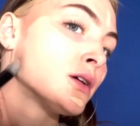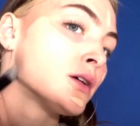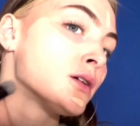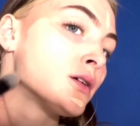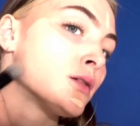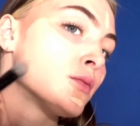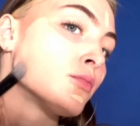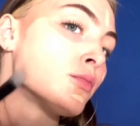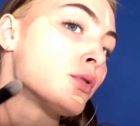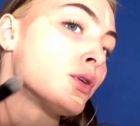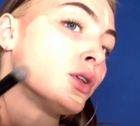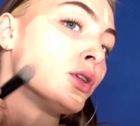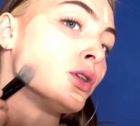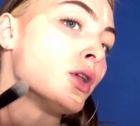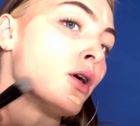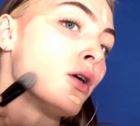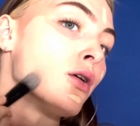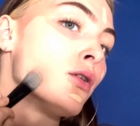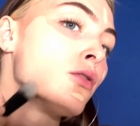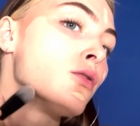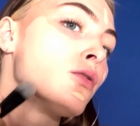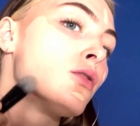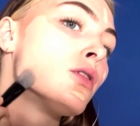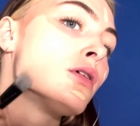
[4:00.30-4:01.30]

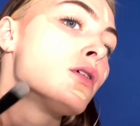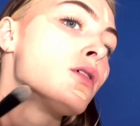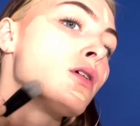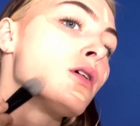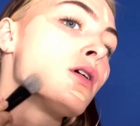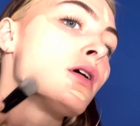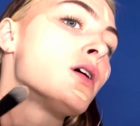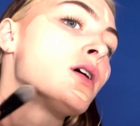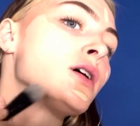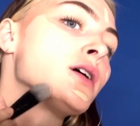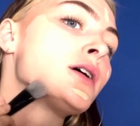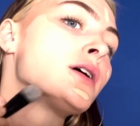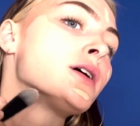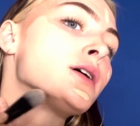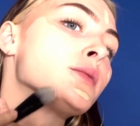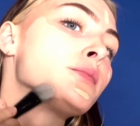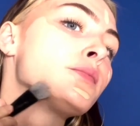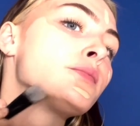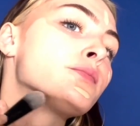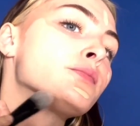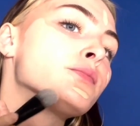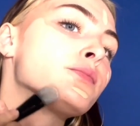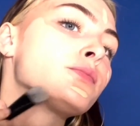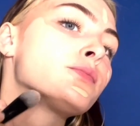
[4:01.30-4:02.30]
below our
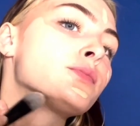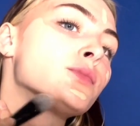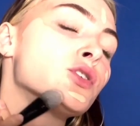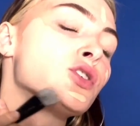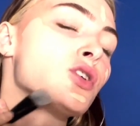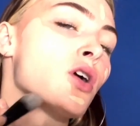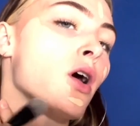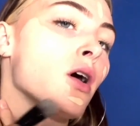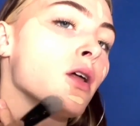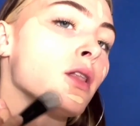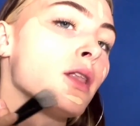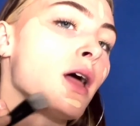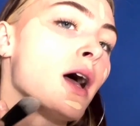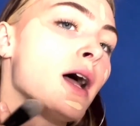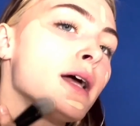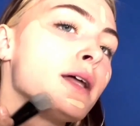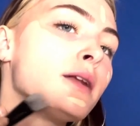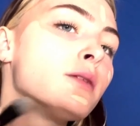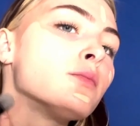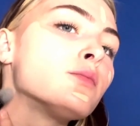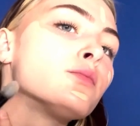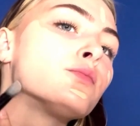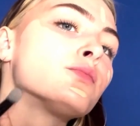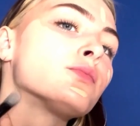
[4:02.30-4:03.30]
jawline
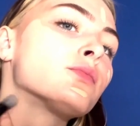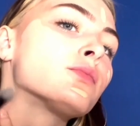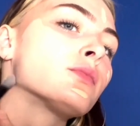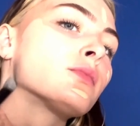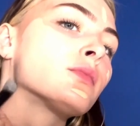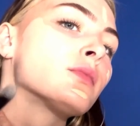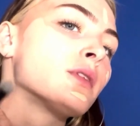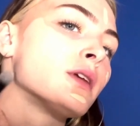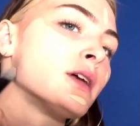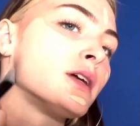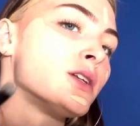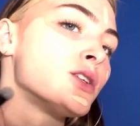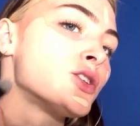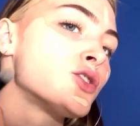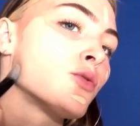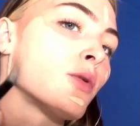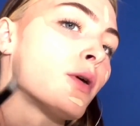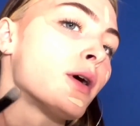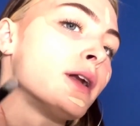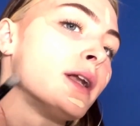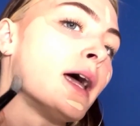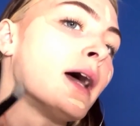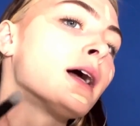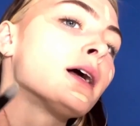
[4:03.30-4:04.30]
into our
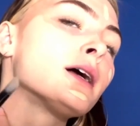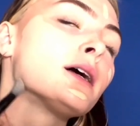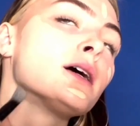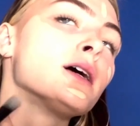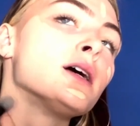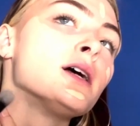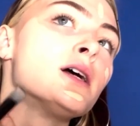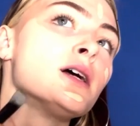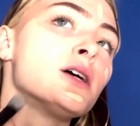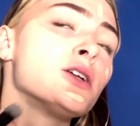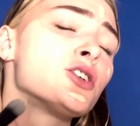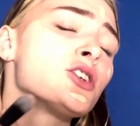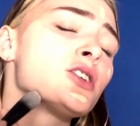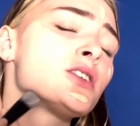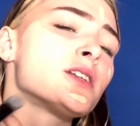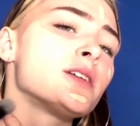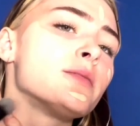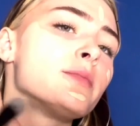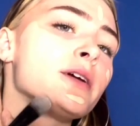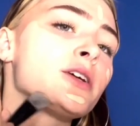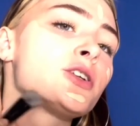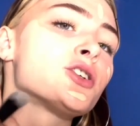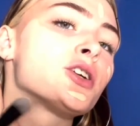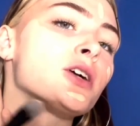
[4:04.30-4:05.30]
neck, just to
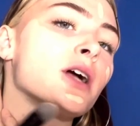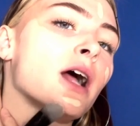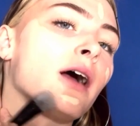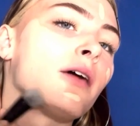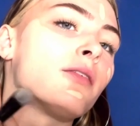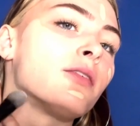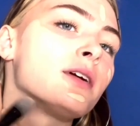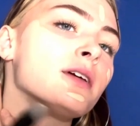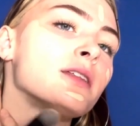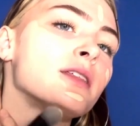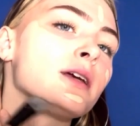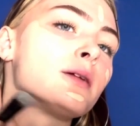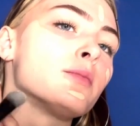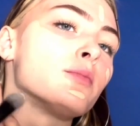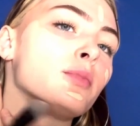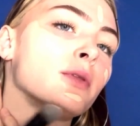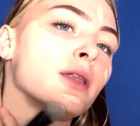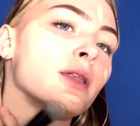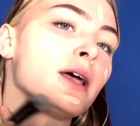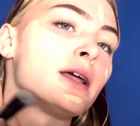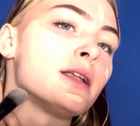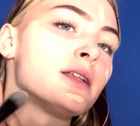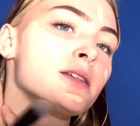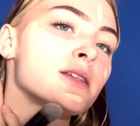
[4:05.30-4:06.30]
make sure everything
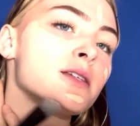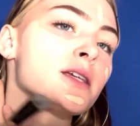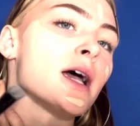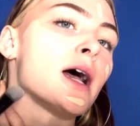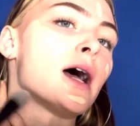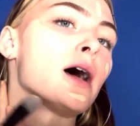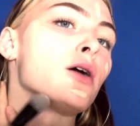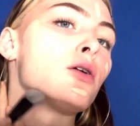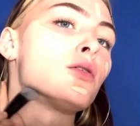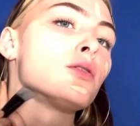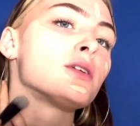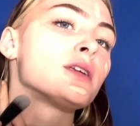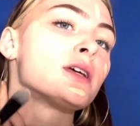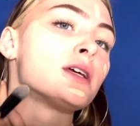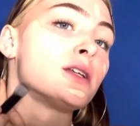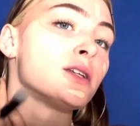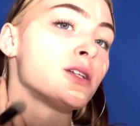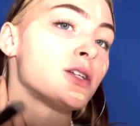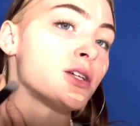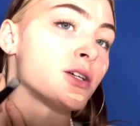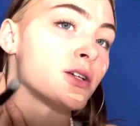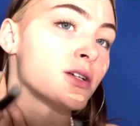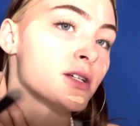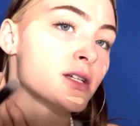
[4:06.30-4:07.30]
blends out
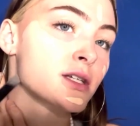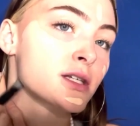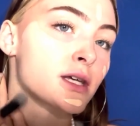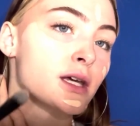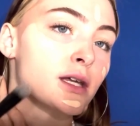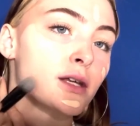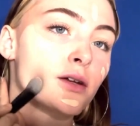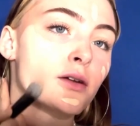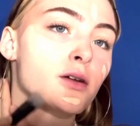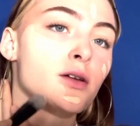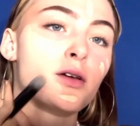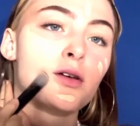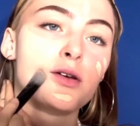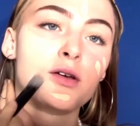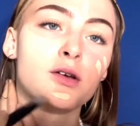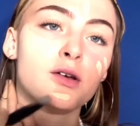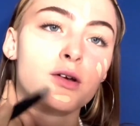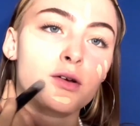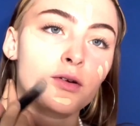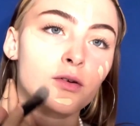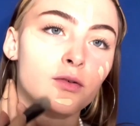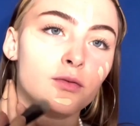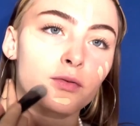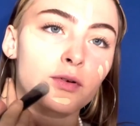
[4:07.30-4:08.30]
into your skin
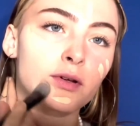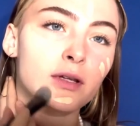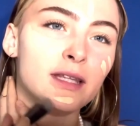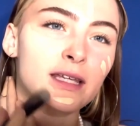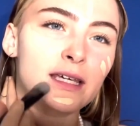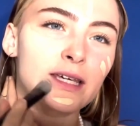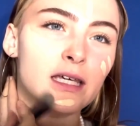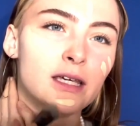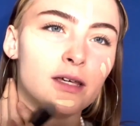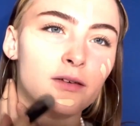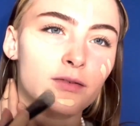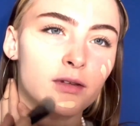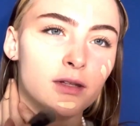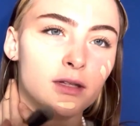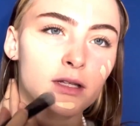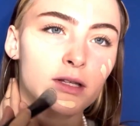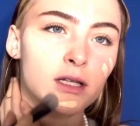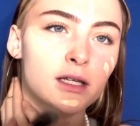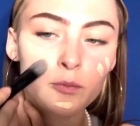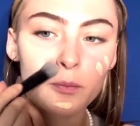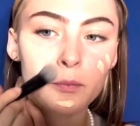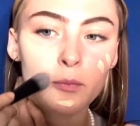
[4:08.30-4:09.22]
really evenly.